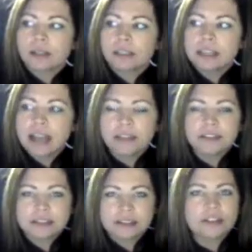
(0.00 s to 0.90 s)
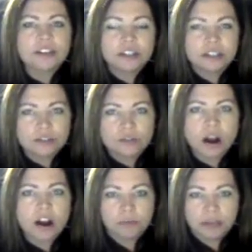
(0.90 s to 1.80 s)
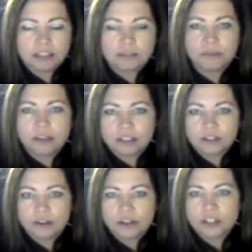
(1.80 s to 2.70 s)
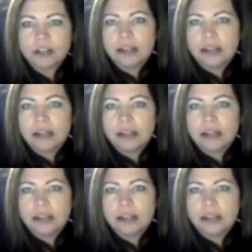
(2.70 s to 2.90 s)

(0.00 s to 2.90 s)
yeah, this is a good, strong piece of research,